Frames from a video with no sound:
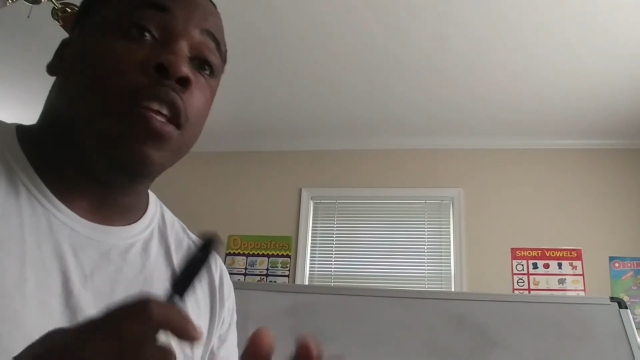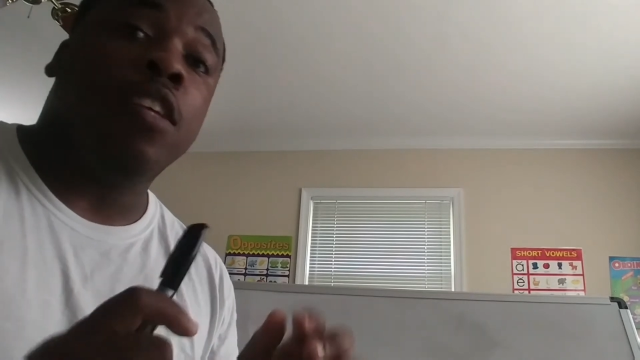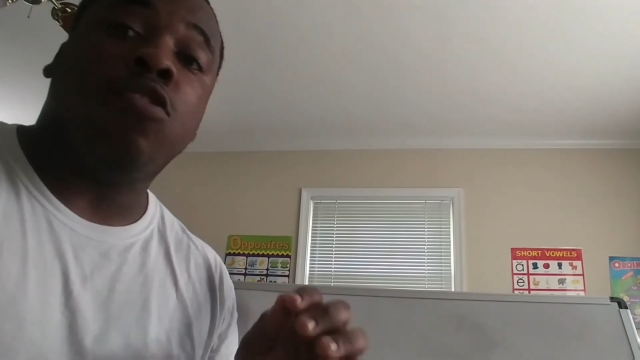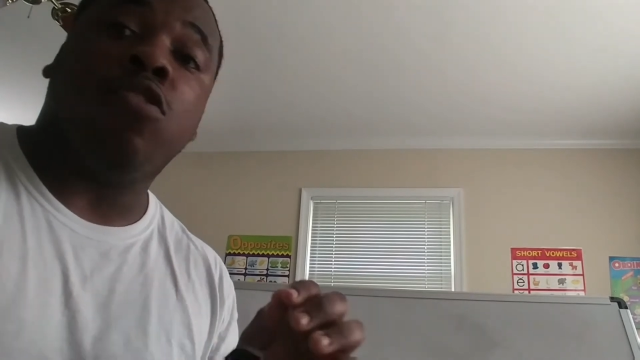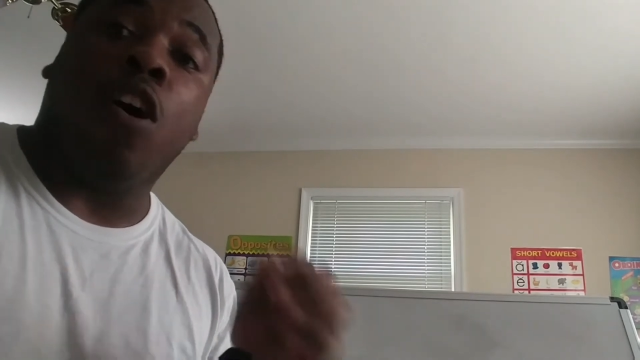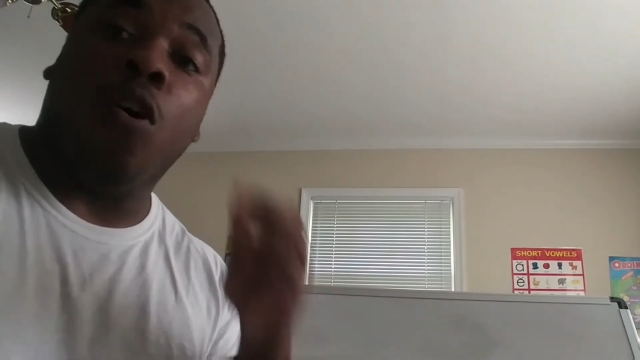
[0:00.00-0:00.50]

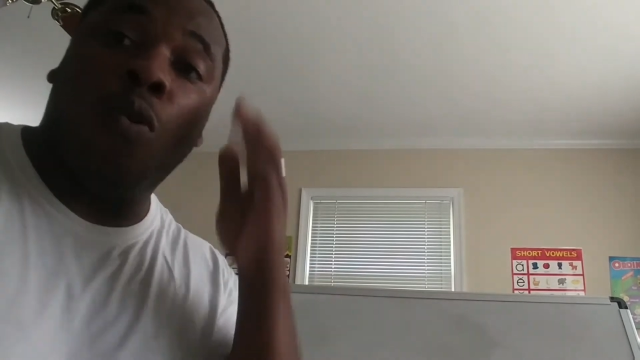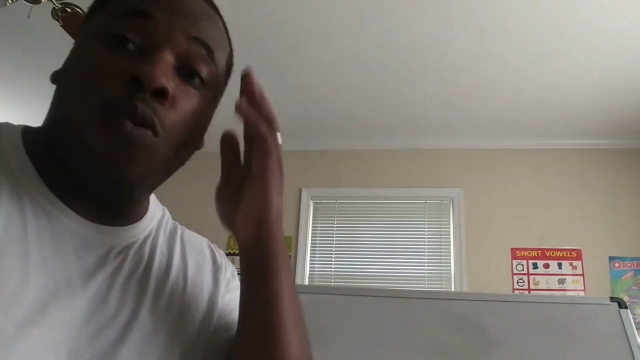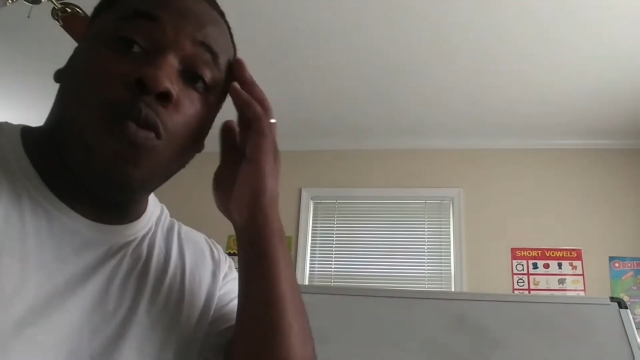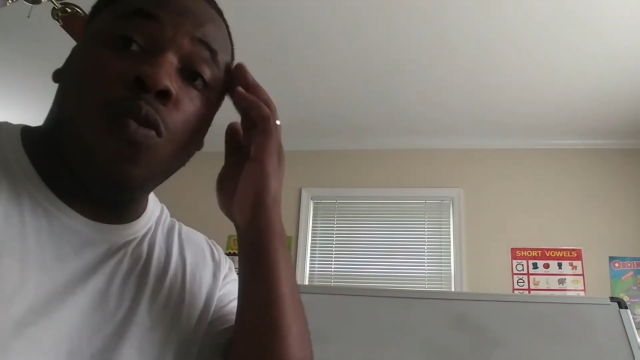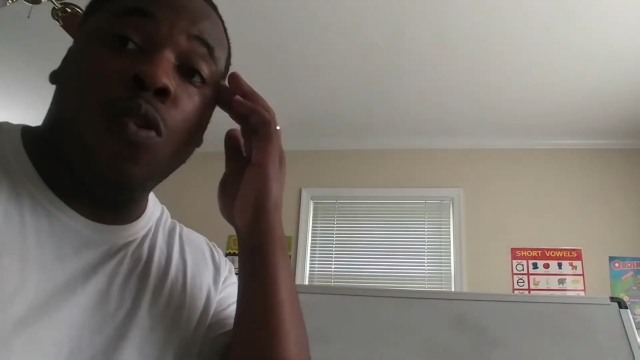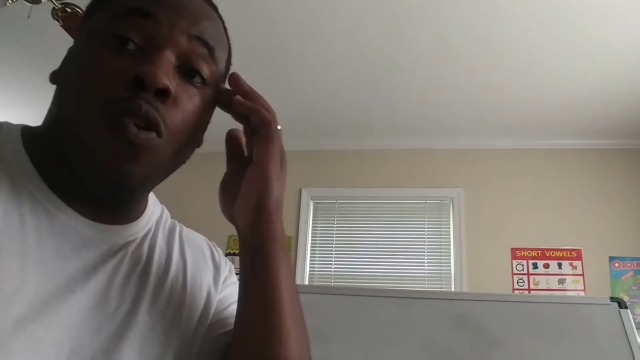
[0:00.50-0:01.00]
So
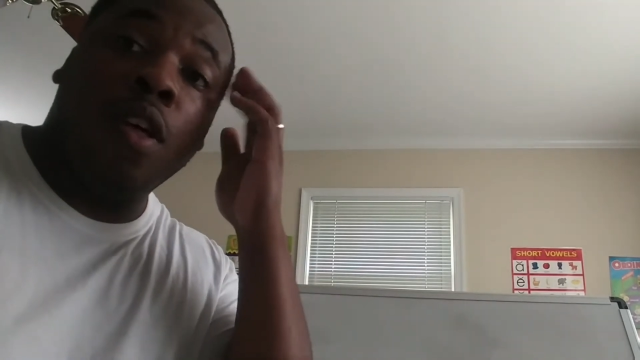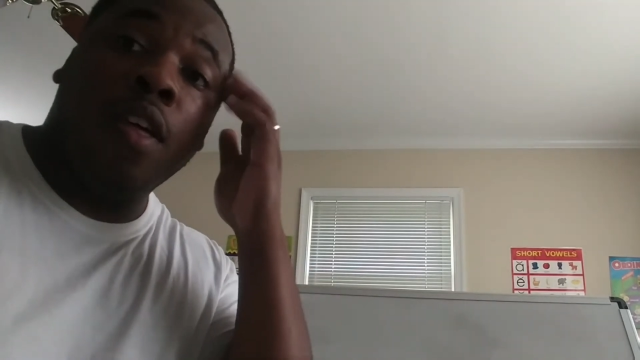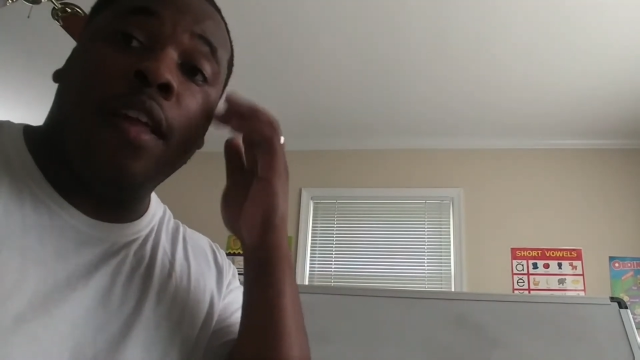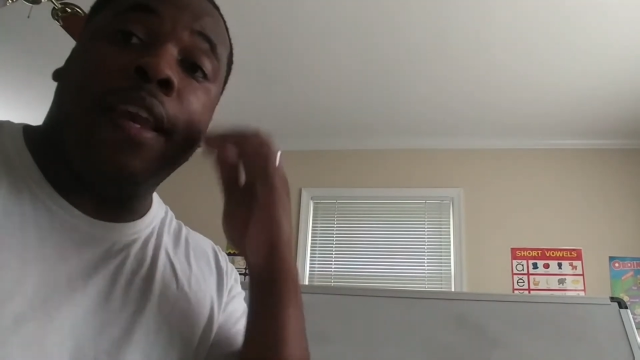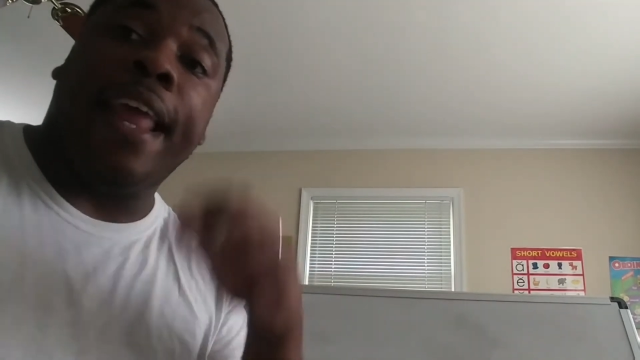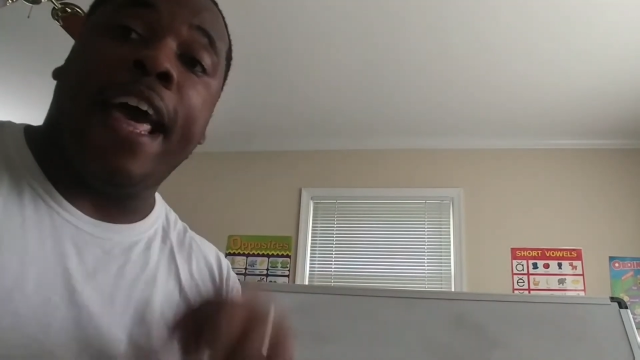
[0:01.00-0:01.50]

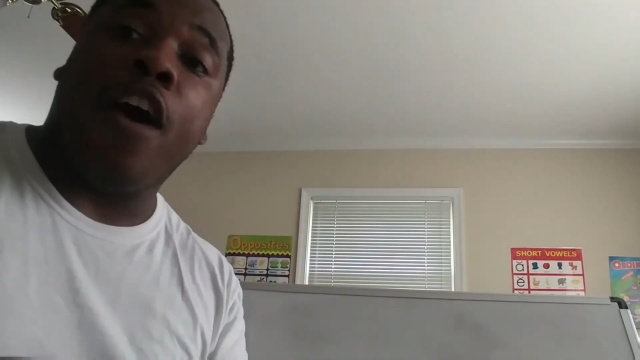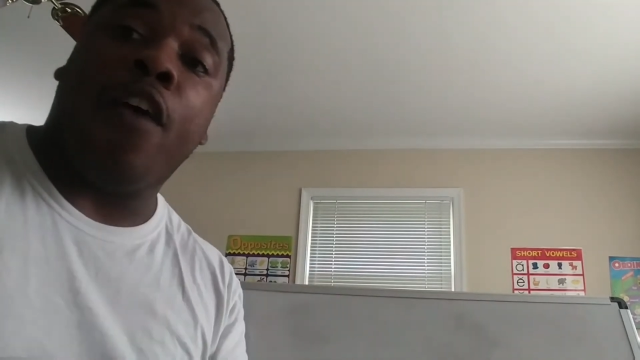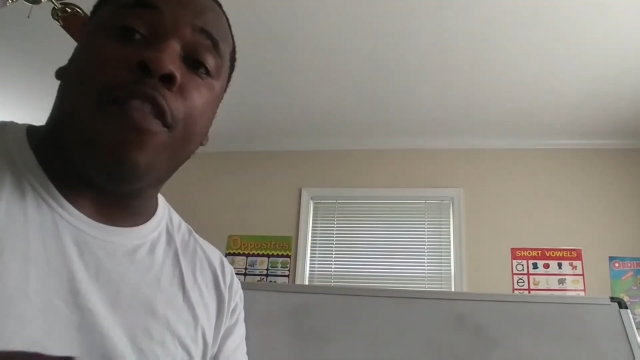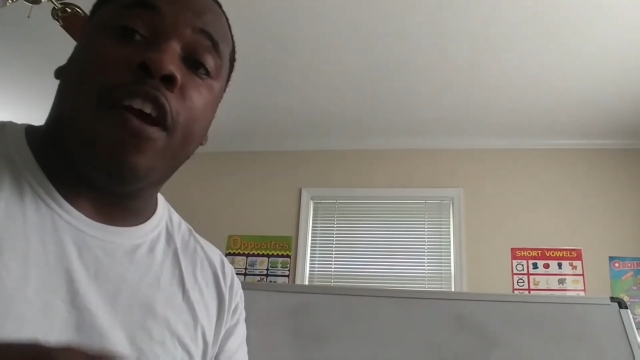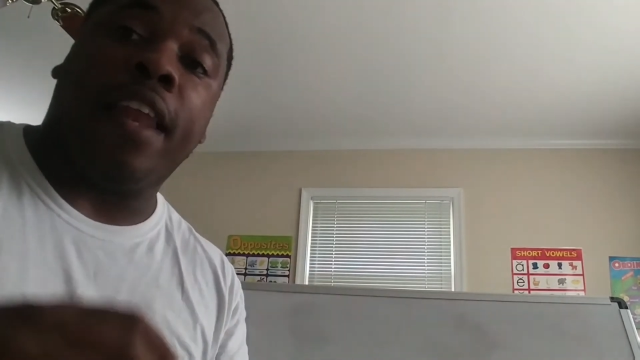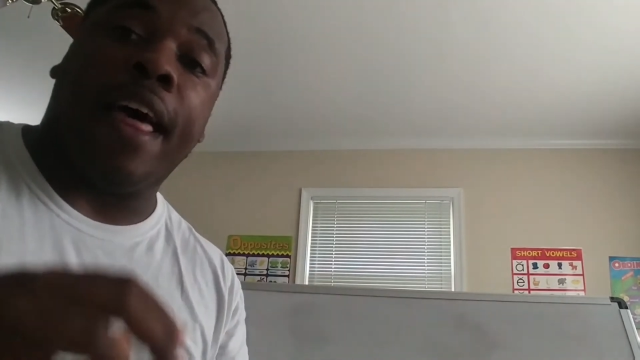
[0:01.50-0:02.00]
now
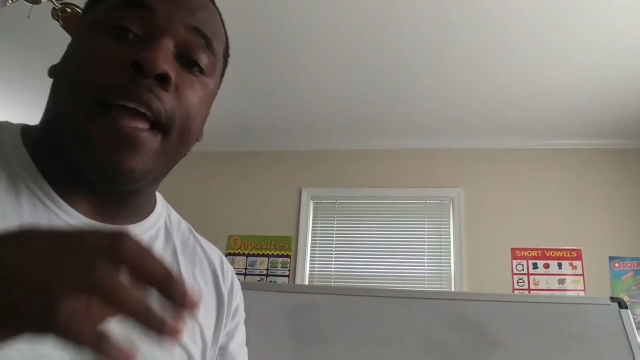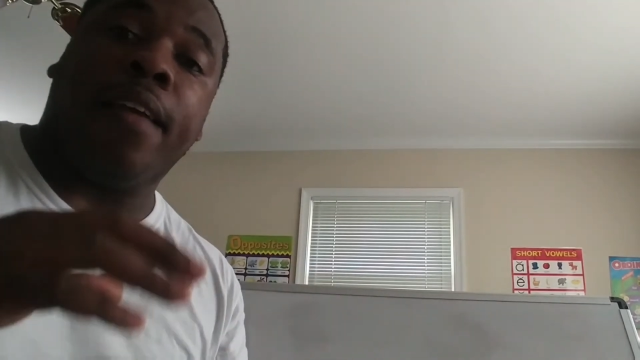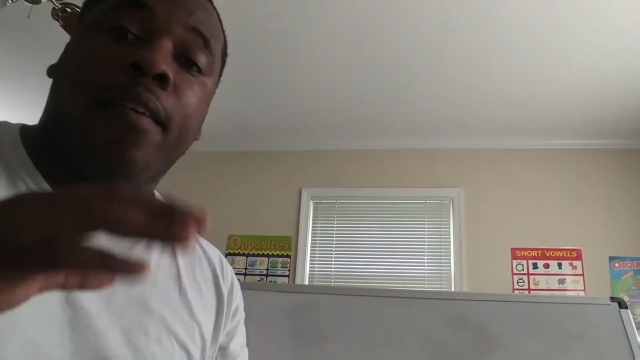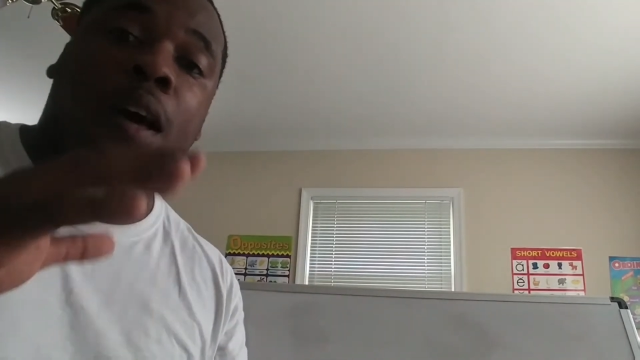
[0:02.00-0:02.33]
they're like,